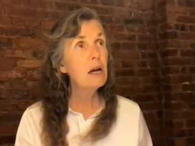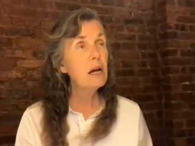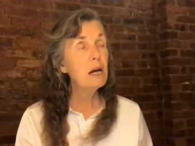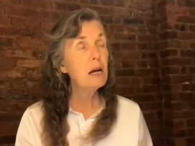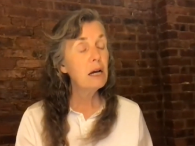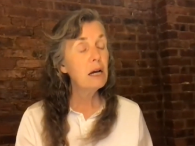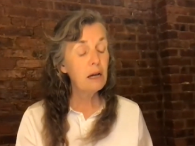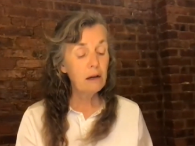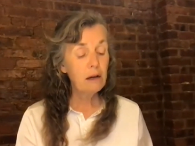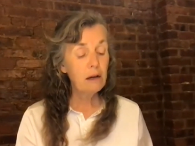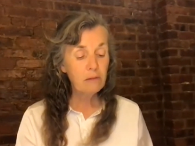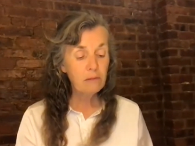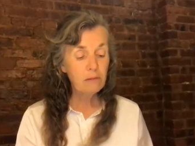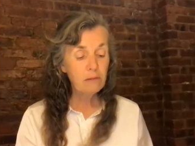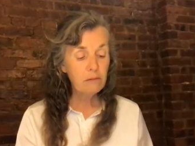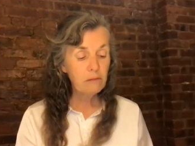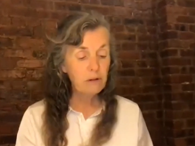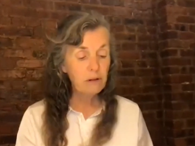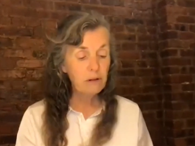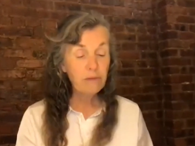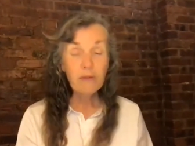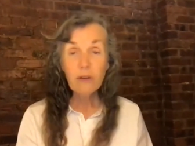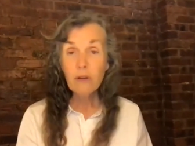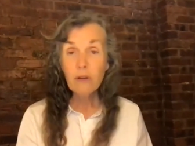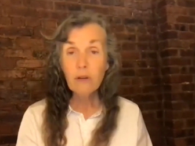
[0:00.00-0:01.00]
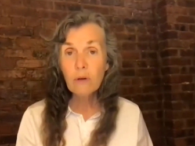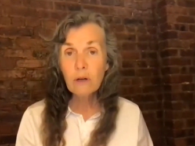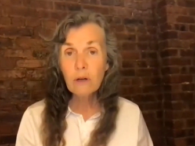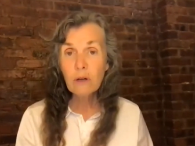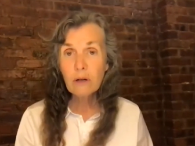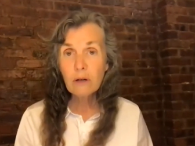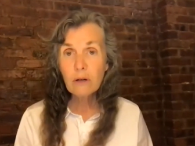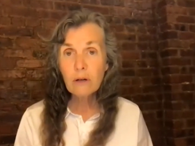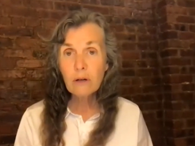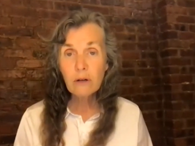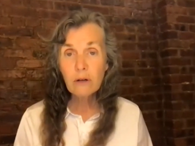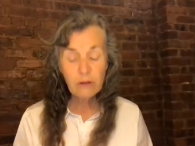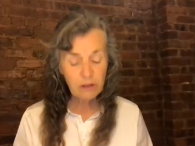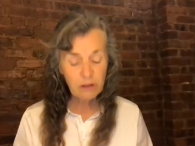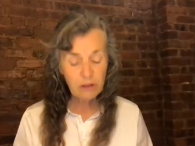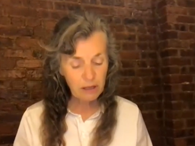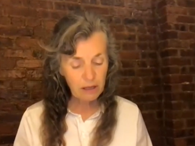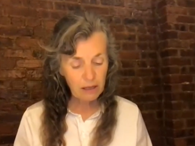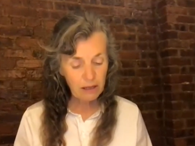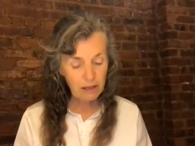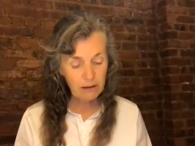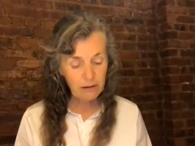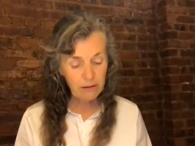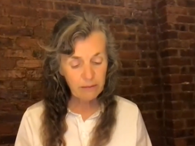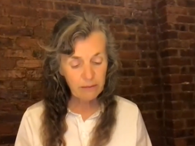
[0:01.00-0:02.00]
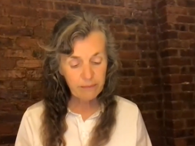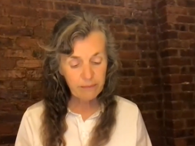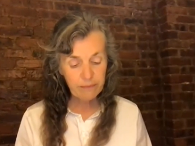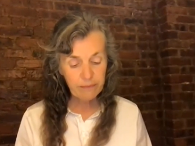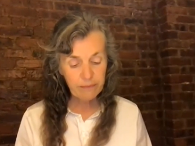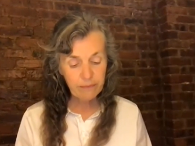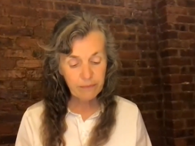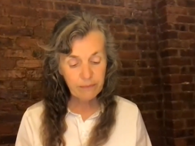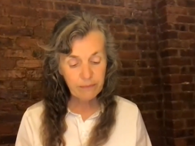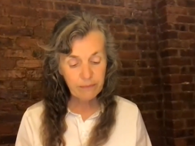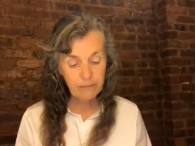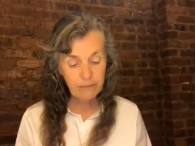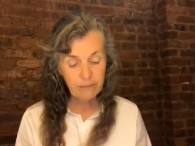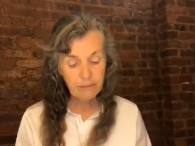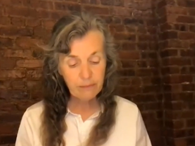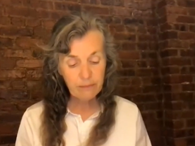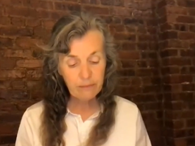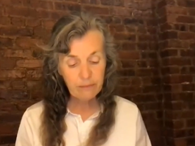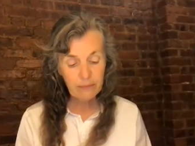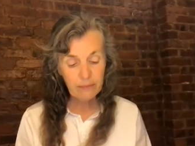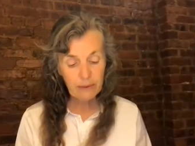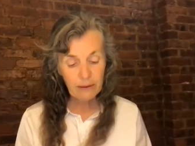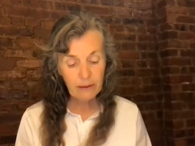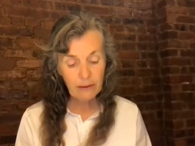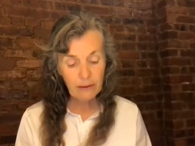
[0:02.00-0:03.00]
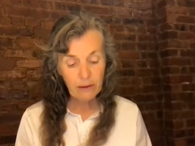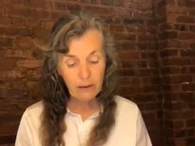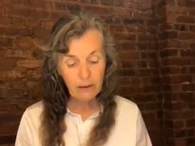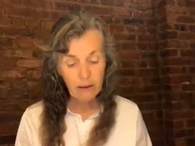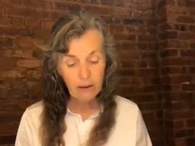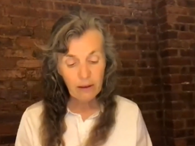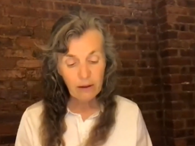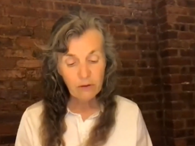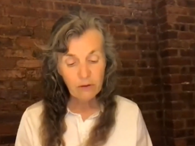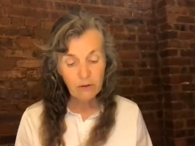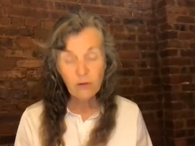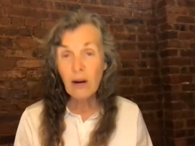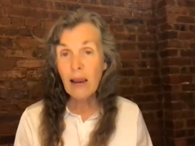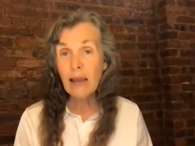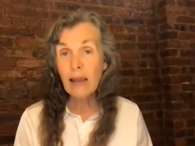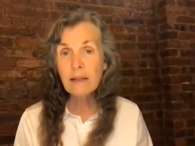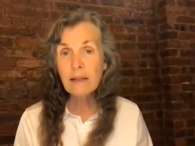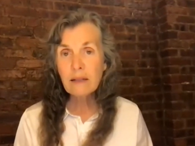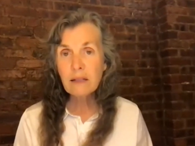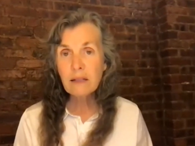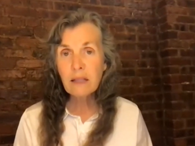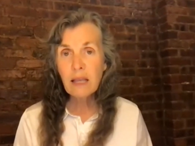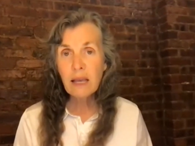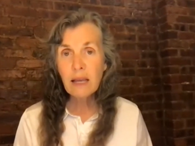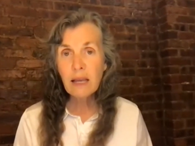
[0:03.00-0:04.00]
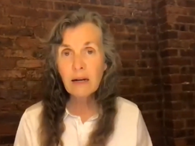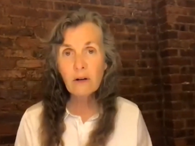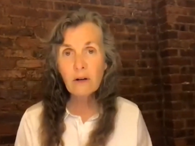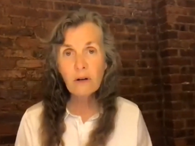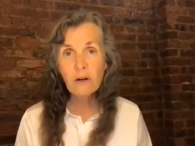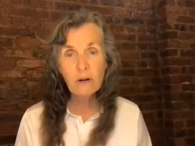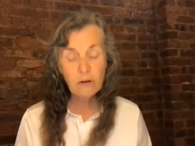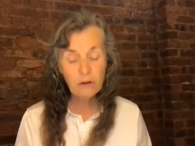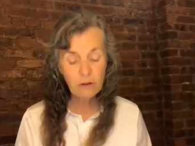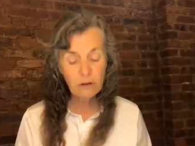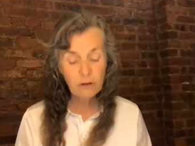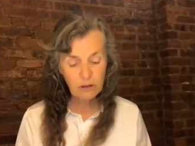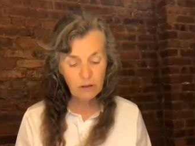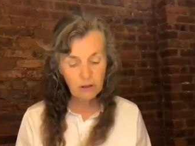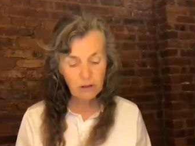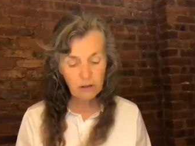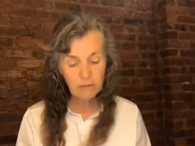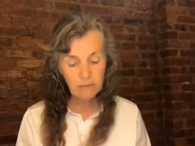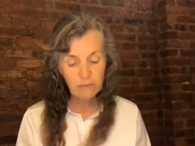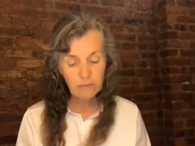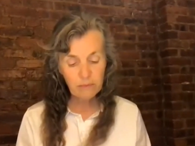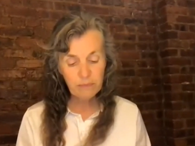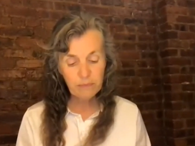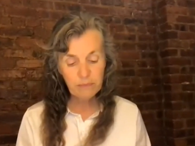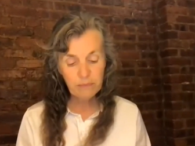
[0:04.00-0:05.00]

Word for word: uh, reviewers and translators and